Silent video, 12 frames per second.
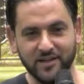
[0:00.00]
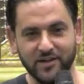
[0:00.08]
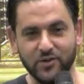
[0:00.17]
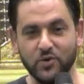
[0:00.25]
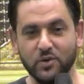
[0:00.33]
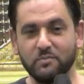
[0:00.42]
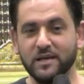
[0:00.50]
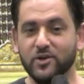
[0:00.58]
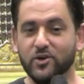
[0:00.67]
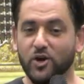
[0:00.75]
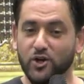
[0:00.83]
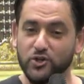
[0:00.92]
You can make your
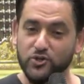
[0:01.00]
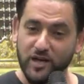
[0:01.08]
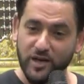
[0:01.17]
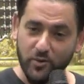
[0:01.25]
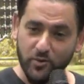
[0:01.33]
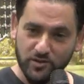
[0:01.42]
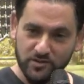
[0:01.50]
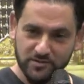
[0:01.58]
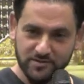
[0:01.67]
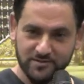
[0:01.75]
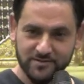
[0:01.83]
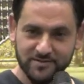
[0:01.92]
heart tranquil,
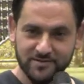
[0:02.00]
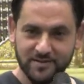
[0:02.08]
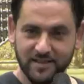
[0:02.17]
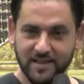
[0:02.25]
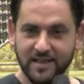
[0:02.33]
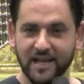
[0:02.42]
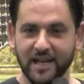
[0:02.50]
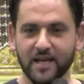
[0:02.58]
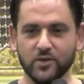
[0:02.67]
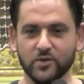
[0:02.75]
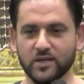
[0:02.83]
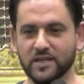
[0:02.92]
and
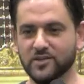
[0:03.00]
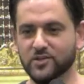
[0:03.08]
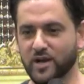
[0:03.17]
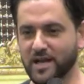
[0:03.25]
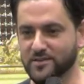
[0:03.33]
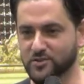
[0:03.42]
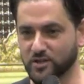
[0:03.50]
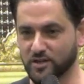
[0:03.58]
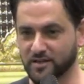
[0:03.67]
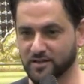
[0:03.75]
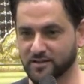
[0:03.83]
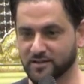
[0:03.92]
you can get your answer.
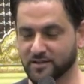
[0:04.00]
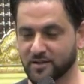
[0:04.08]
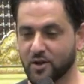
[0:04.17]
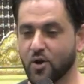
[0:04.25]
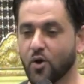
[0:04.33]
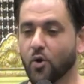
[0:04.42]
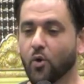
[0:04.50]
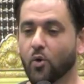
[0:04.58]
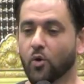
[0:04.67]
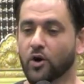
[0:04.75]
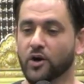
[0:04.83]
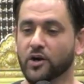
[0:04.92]

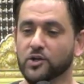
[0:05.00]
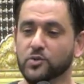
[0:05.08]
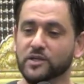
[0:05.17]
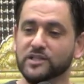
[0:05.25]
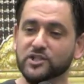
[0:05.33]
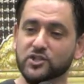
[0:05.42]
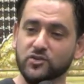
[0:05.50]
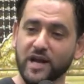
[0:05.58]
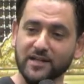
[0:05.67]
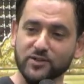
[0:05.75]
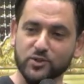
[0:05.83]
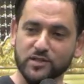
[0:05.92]
Or you can
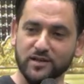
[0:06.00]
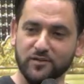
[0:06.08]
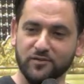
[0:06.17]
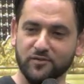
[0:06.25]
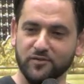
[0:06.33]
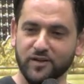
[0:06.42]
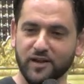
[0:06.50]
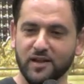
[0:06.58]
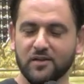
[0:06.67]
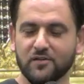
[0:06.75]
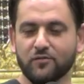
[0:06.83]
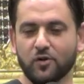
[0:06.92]
distract yourself
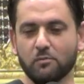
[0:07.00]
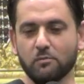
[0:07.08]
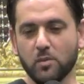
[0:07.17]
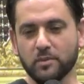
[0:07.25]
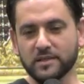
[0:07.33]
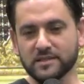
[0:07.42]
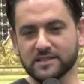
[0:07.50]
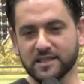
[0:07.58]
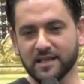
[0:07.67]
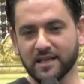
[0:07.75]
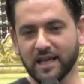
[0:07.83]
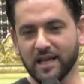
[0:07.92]
for a moment
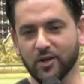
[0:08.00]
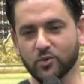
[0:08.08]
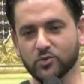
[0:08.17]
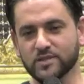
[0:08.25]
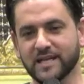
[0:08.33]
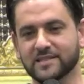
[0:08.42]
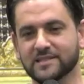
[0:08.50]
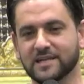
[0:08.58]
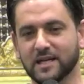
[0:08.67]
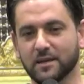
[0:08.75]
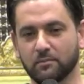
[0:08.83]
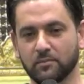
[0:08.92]
and lose that
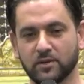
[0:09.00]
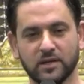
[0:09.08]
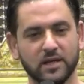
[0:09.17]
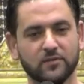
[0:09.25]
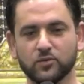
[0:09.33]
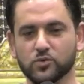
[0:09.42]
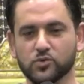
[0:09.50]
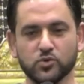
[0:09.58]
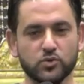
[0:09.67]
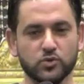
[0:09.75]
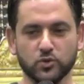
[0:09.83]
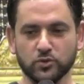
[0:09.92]
time if you choose
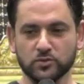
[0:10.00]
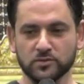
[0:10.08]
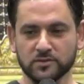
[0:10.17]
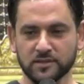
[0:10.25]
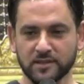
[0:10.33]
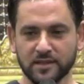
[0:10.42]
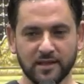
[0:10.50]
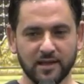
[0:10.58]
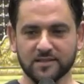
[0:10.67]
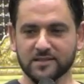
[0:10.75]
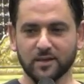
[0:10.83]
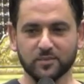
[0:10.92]
to.
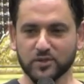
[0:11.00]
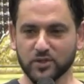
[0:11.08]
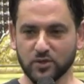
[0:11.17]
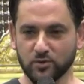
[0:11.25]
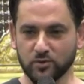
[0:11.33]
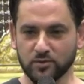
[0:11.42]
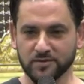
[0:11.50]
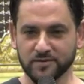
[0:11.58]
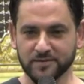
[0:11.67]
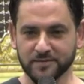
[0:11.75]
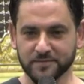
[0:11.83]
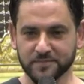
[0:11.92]
It's up to you.
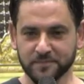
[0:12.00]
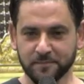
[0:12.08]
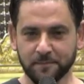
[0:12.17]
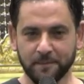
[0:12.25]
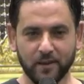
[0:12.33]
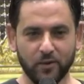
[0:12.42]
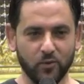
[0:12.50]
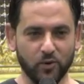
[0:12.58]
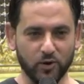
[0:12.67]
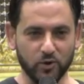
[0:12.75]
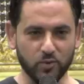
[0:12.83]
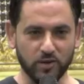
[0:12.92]
Where
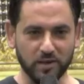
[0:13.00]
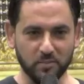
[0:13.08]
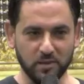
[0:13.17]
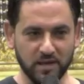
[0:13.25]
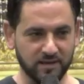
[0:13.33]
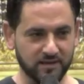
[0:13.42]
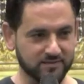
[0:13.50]
do you want to be?